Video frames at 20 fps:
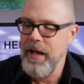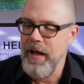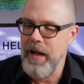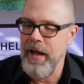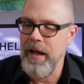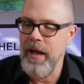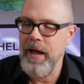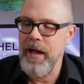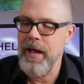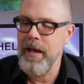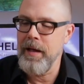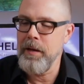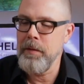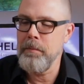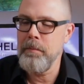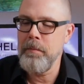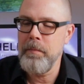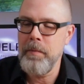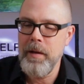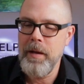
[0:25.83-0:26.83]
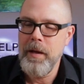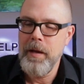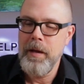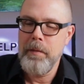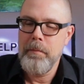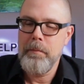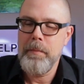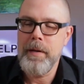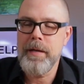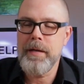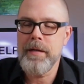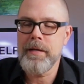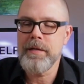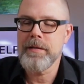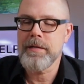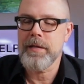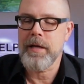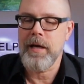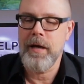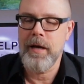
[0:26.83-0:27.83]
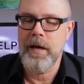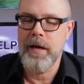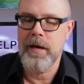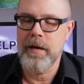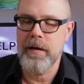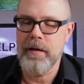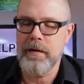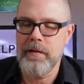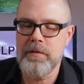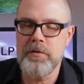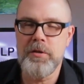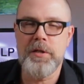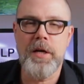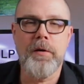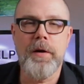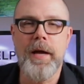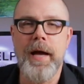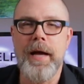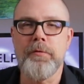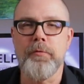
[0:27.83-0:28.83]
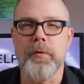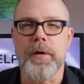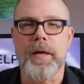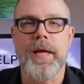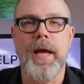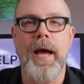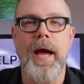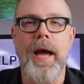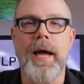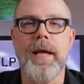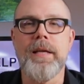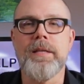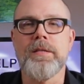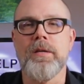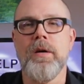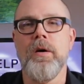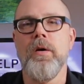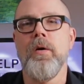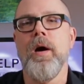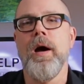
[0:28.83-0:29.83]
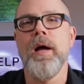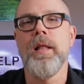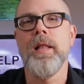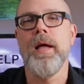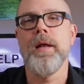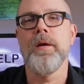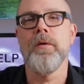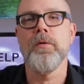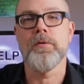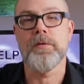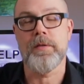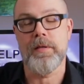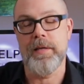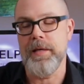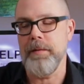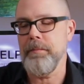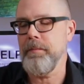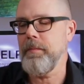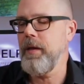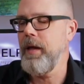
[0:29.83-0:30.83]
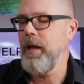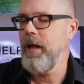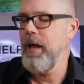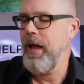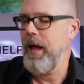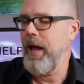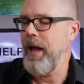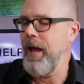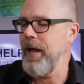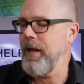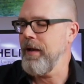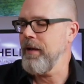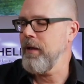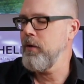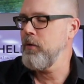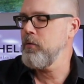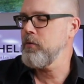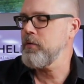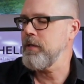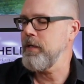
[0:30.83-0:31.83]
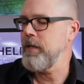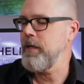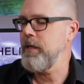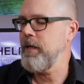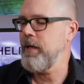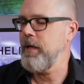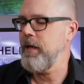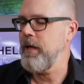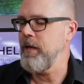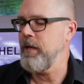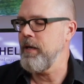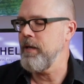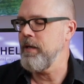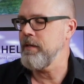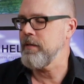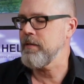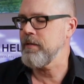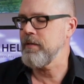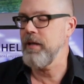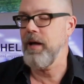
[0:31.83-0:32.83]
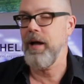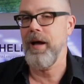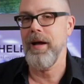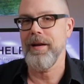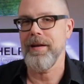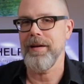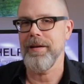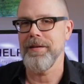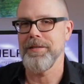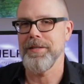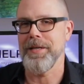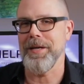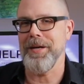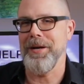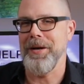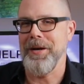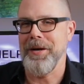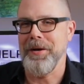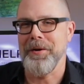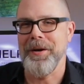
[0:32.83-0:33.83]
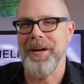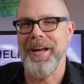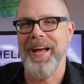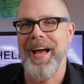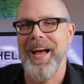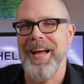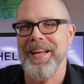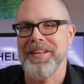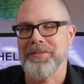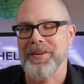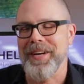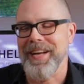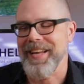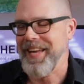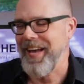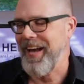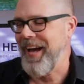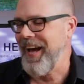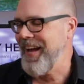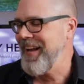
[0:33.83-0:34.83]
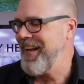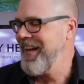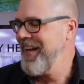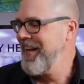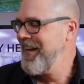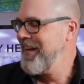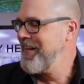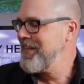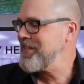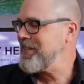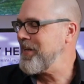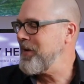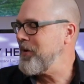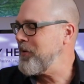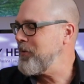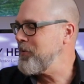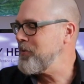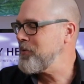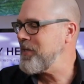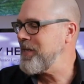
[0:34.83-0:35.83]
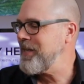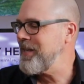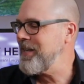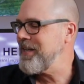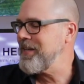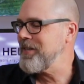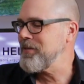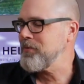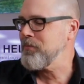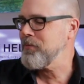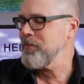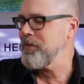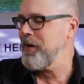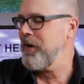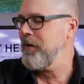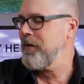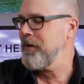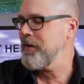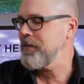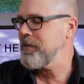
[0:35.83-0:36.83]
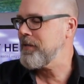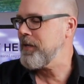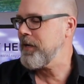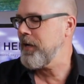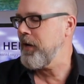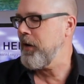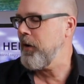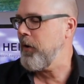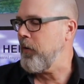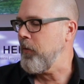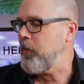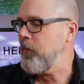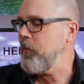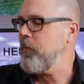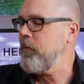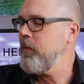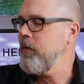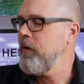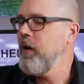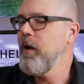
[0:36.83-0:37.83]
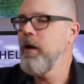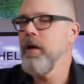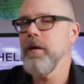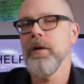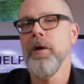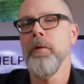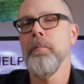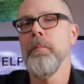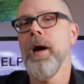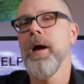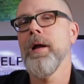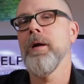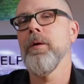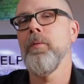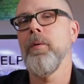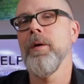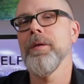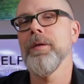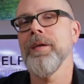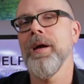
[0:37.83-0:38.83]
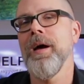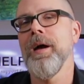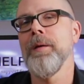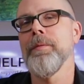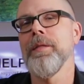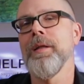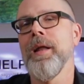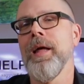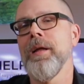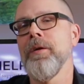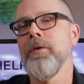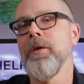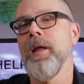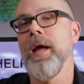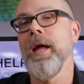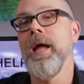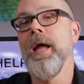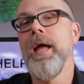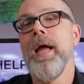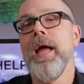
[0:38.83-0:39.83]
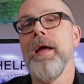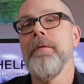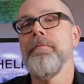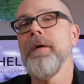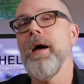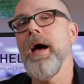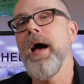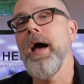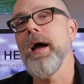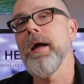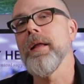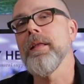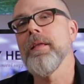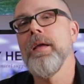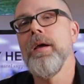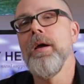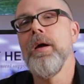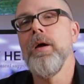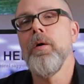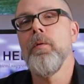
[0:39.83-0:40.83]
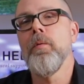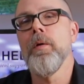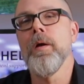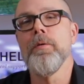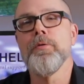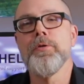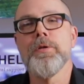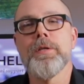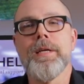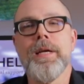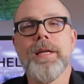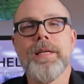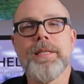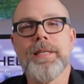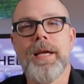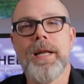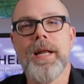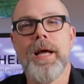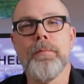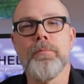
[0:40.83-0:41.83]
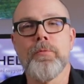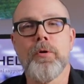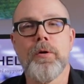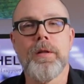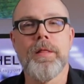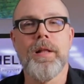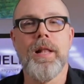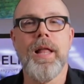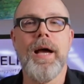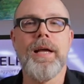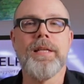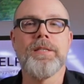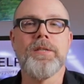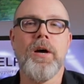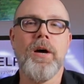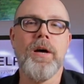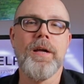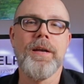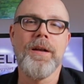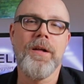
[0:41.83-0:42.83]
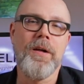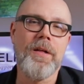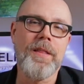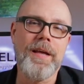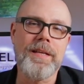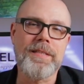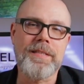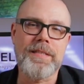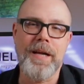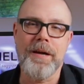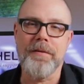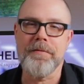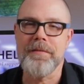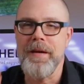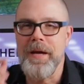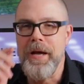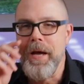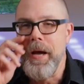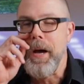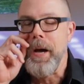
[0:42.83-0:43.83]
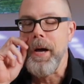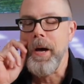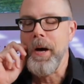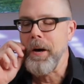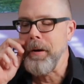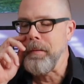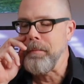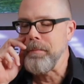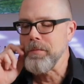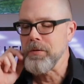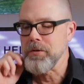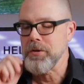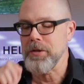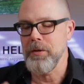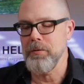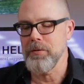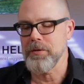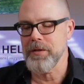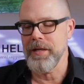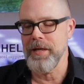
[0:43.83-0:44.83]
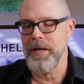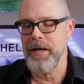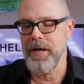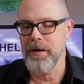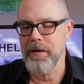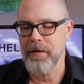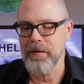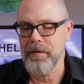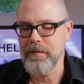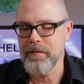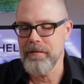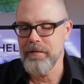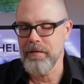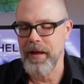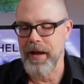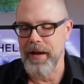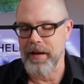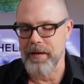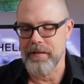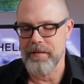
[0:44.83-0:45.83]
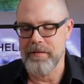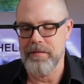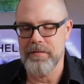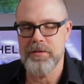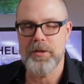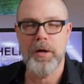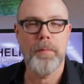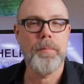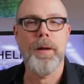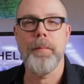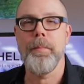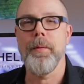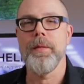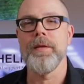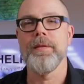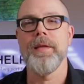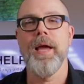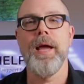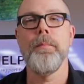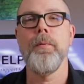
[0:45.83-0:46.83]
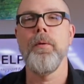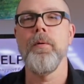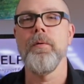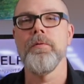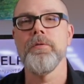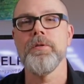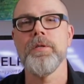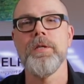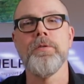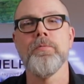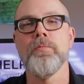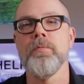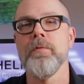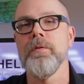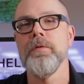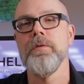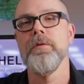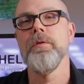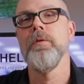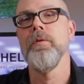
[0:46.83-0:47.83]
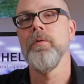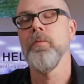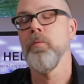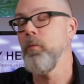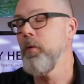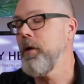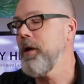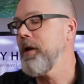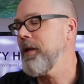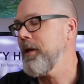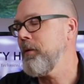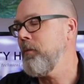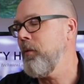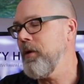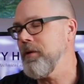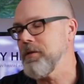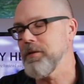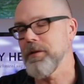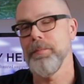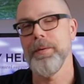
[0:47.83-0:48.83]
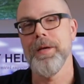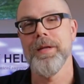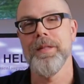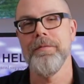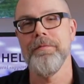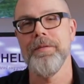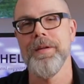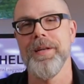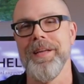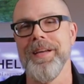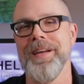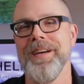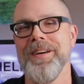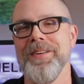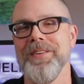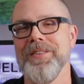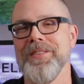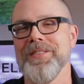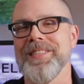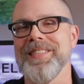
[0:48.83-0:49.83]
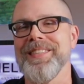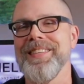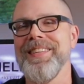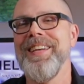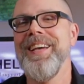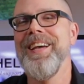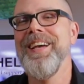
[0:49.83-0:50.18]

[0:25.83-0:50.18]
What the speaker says: And Mina's a geriatric cat, so I let her sleep. And Lucy is not a geriatric cat, so she is raring to go no matter what time of the night or day. In fact, when I was just getting set up and turning the lights on and all that stuff, she was in here like jumping up on the table. She's really wants to be in the videos.